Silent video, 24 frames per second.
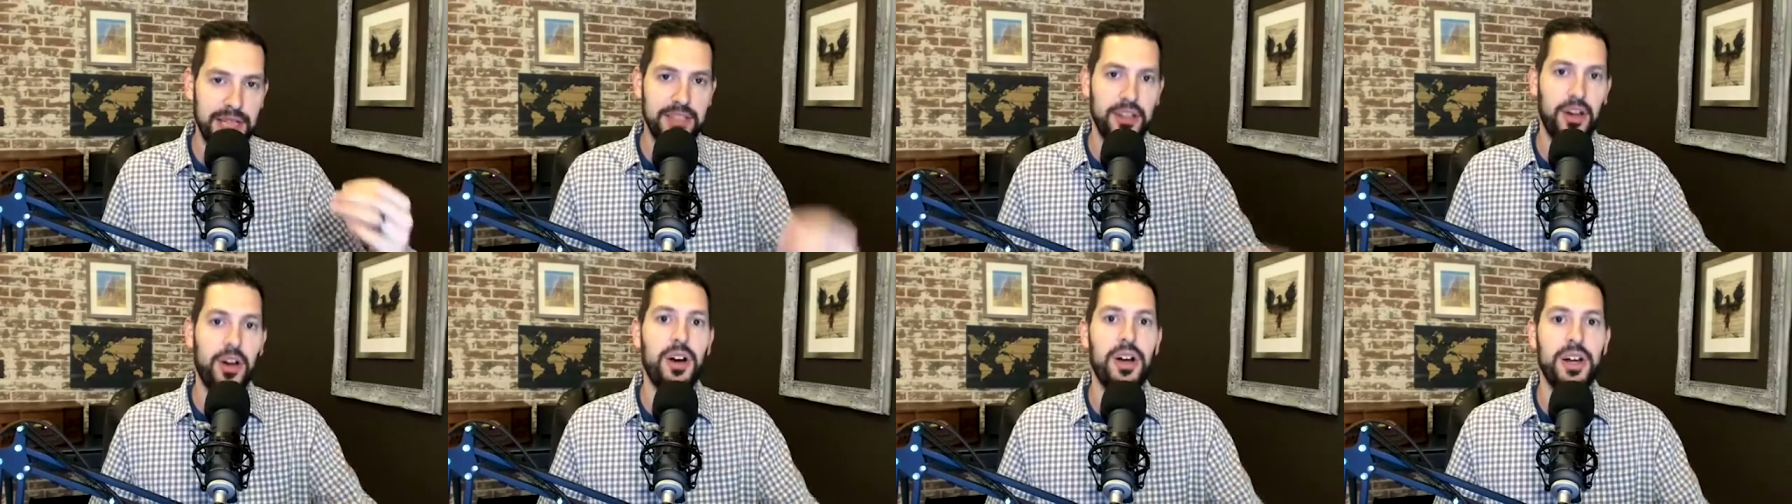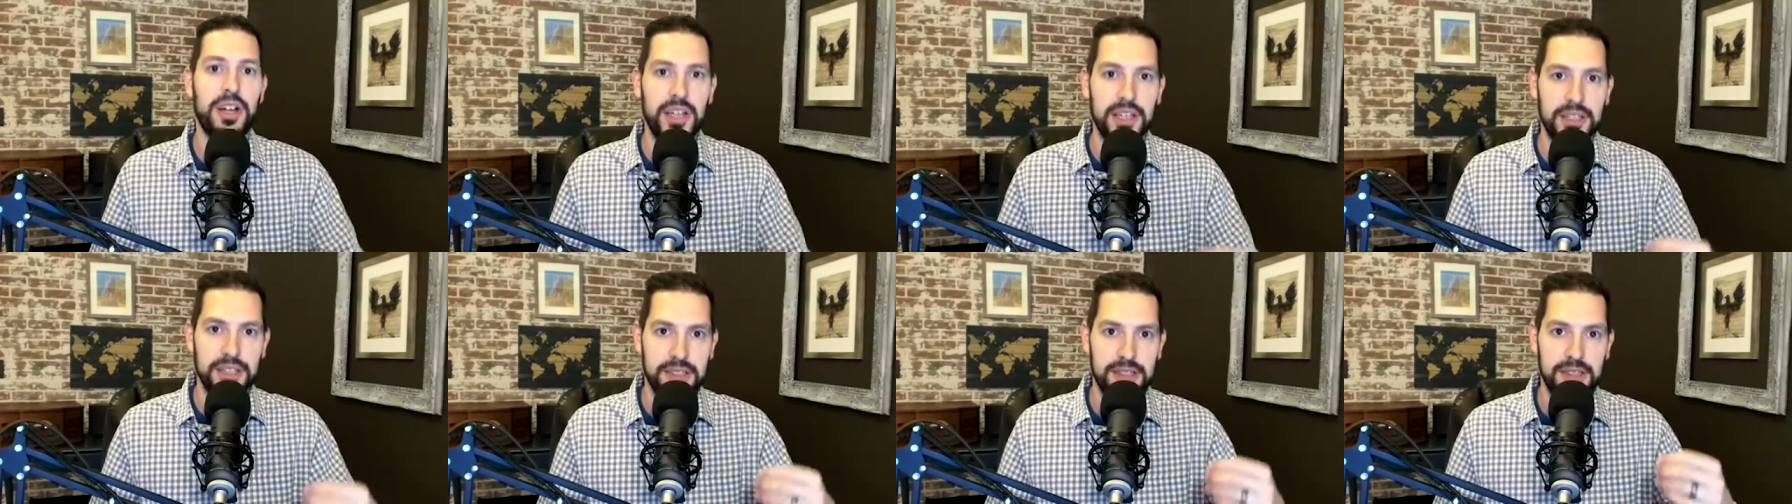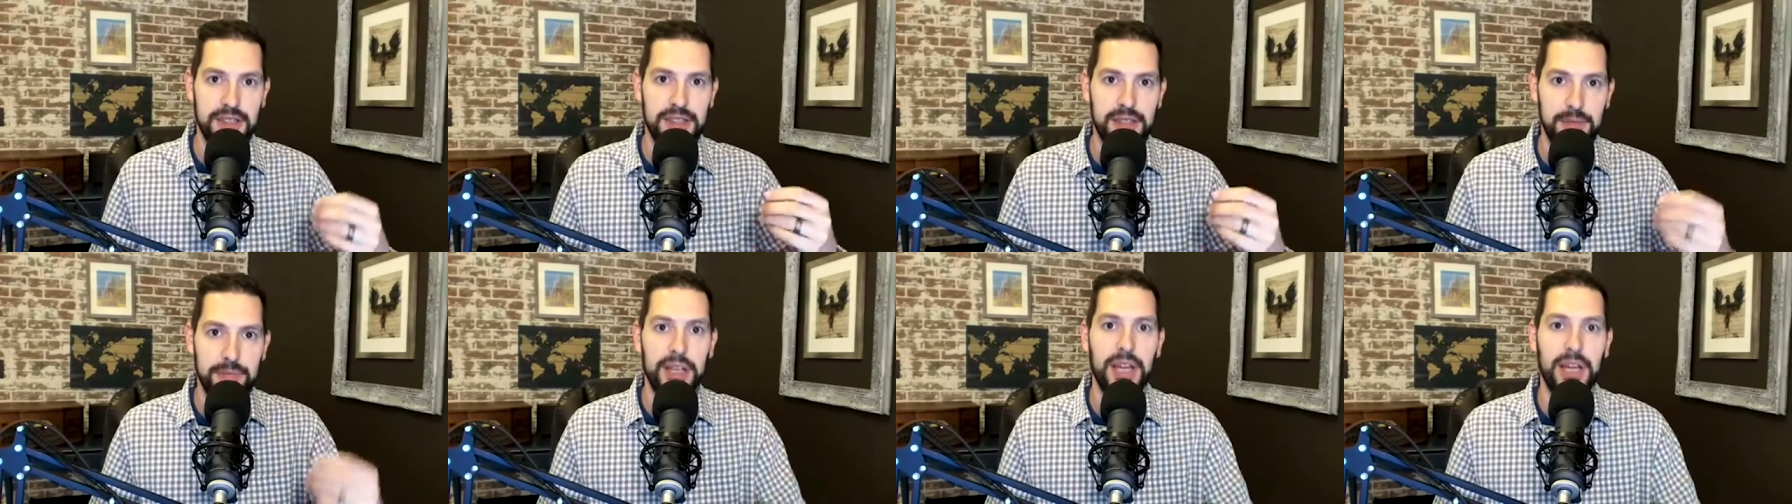August,
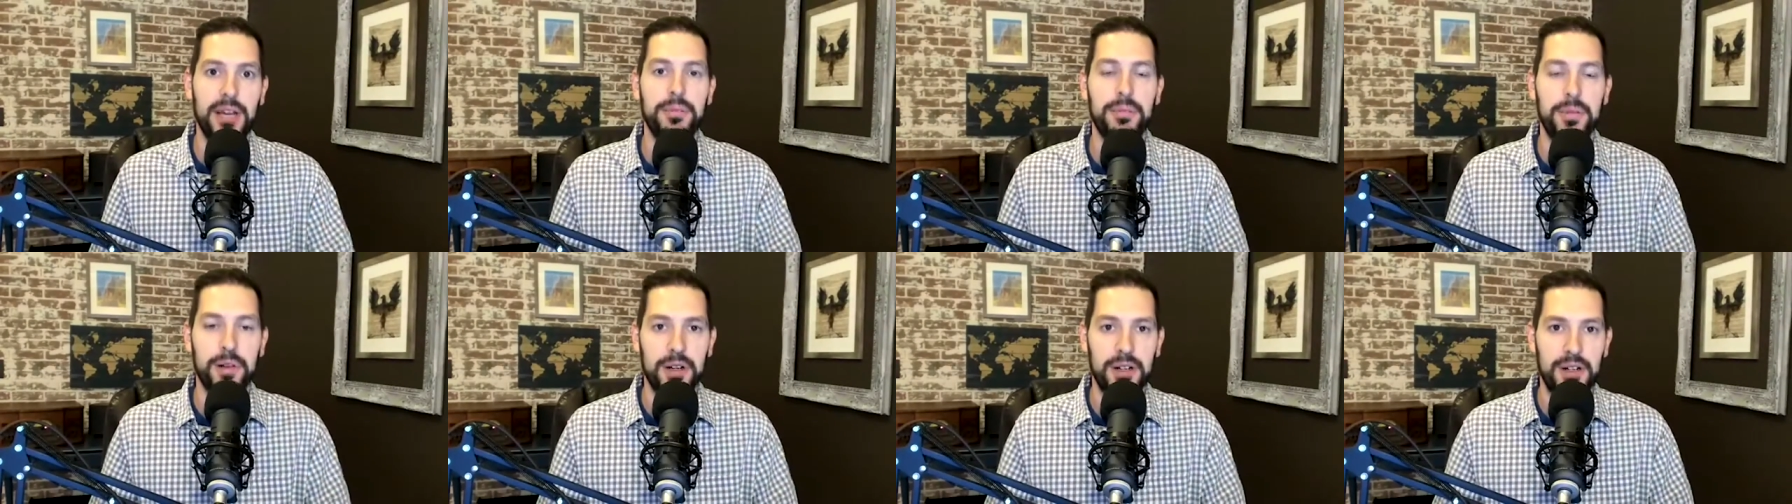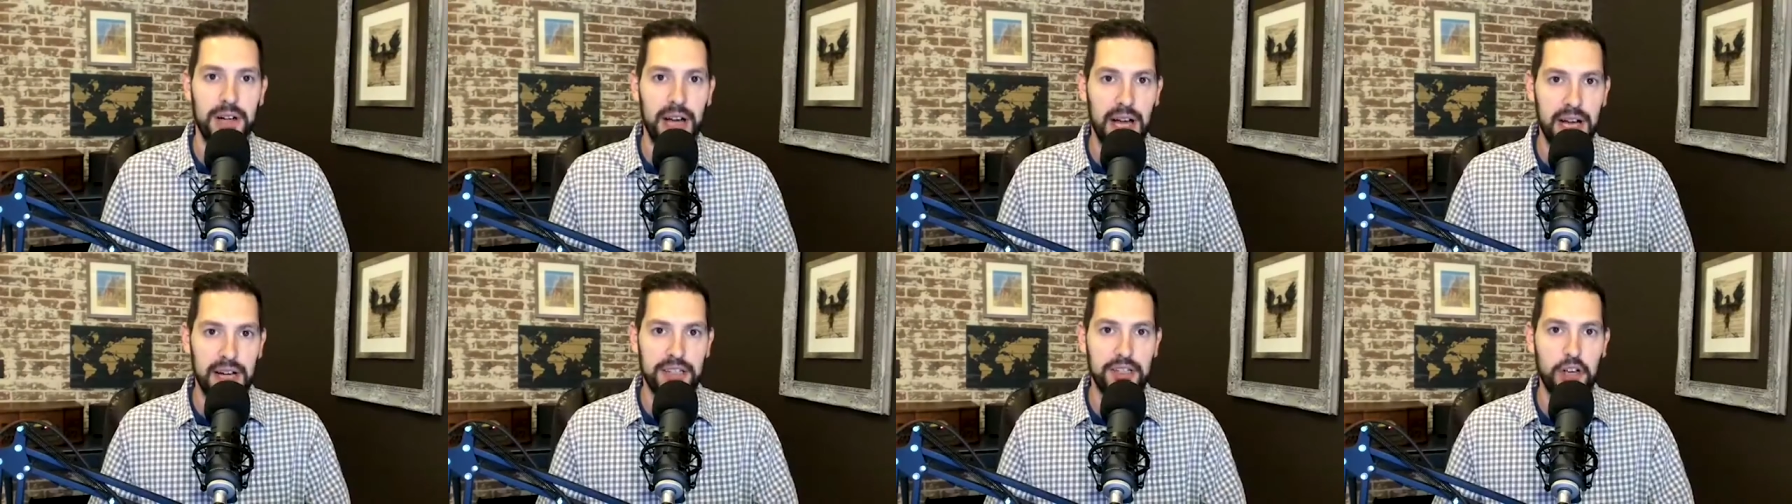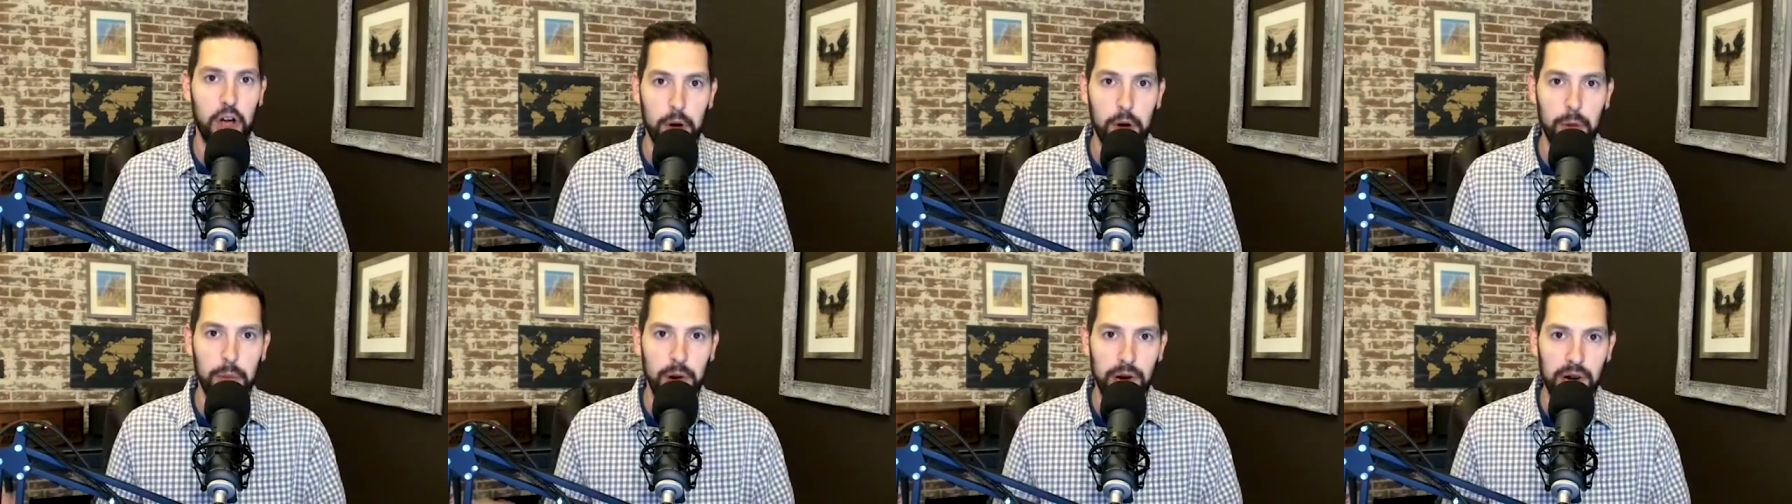September,
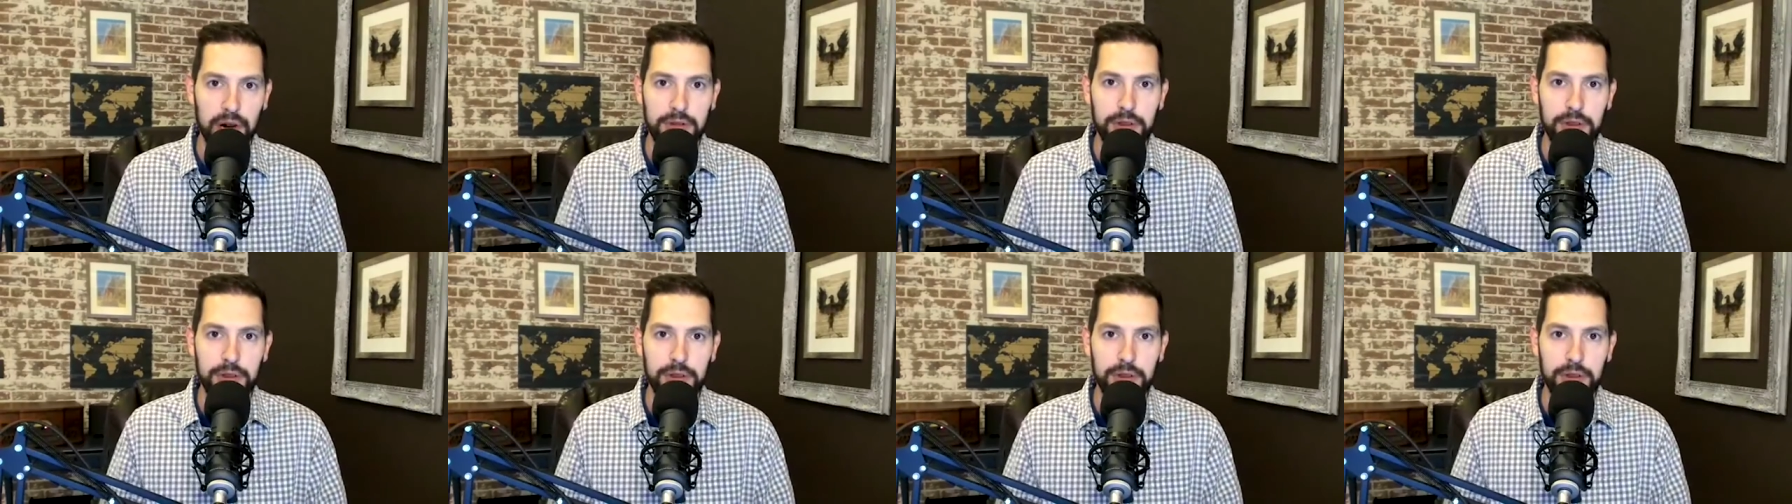October,